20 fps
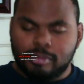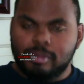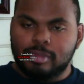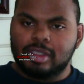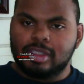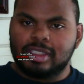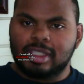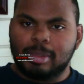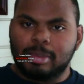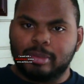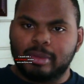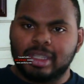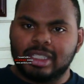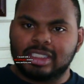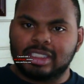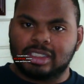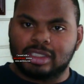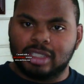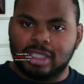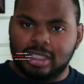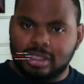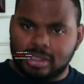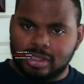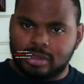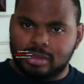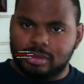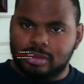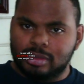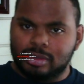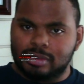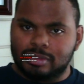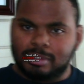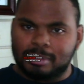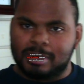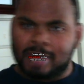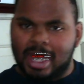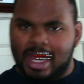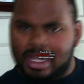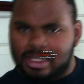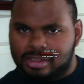separates good schools from
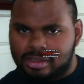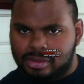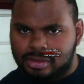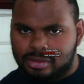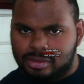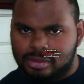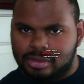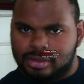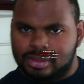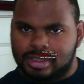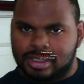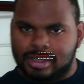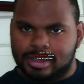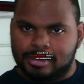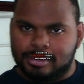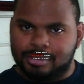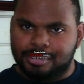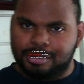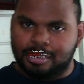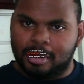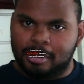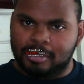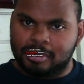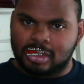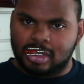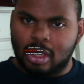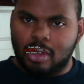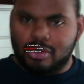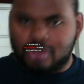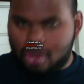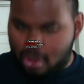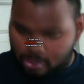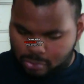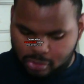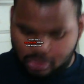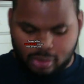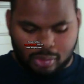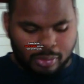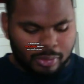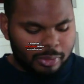bad schools and from so-so
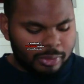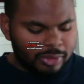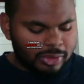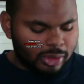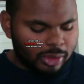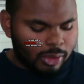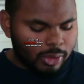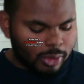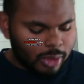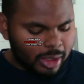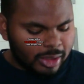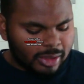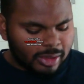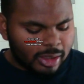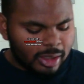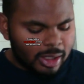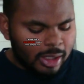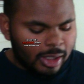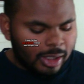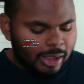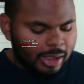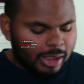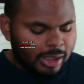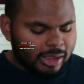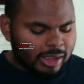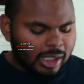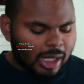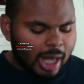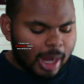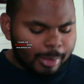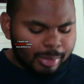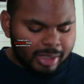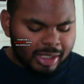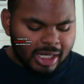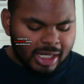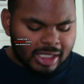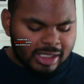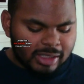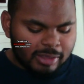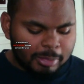schools, of course. It's a
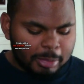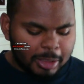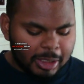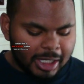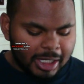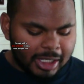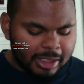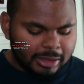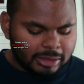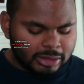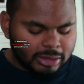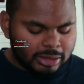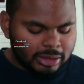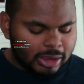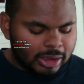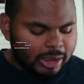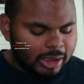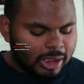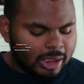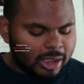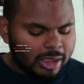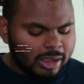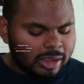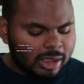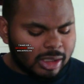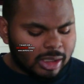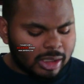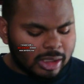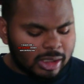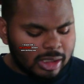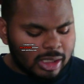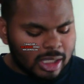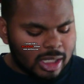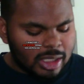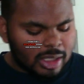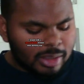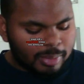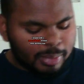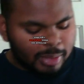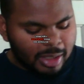comprehensive plan. Then there's
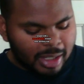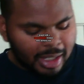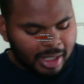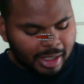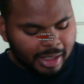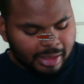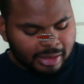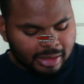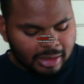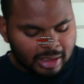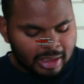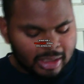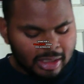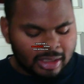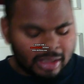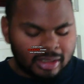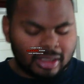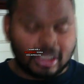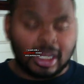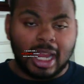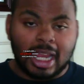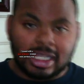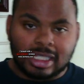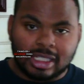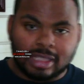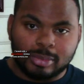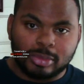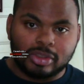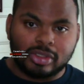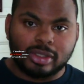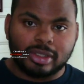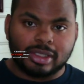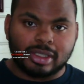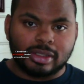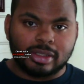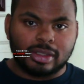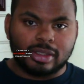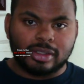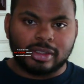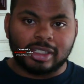another plan. Then the Kansas City, Missouri
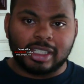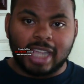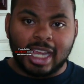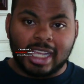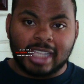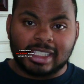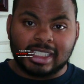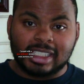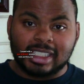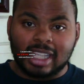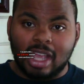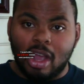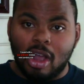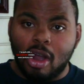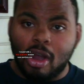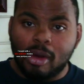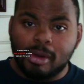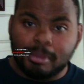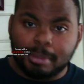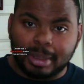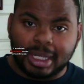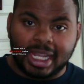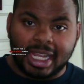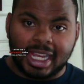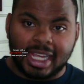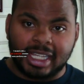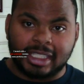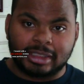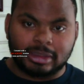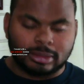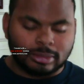School District has its own plan.